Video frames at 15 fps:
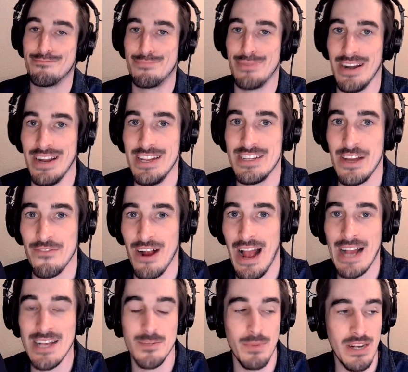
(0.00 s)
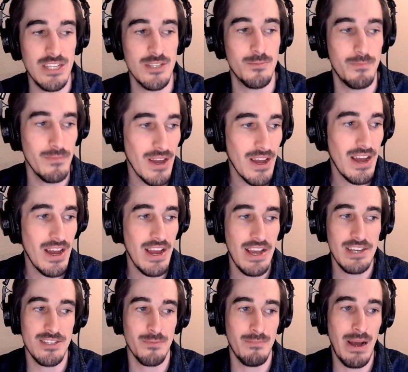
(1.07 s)
but he never has been. He's
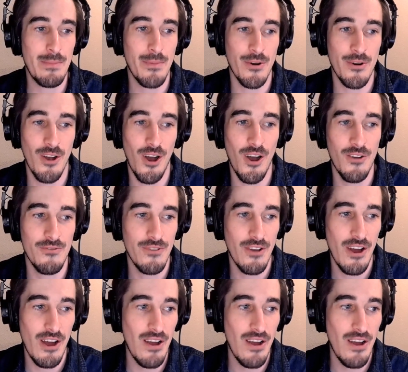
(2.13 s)
a member of,